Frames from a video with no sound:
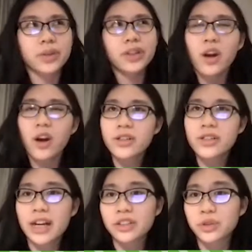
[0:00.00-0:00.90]
really hard to
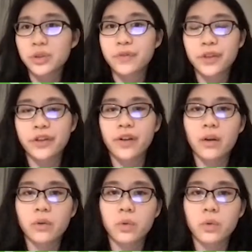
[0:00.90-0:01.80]
actually figure
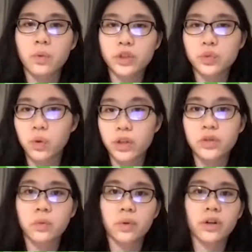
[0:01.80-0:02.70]
out which one to
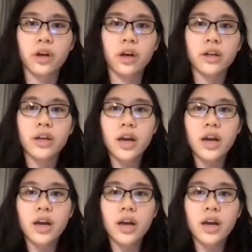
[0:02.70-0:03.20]
work on.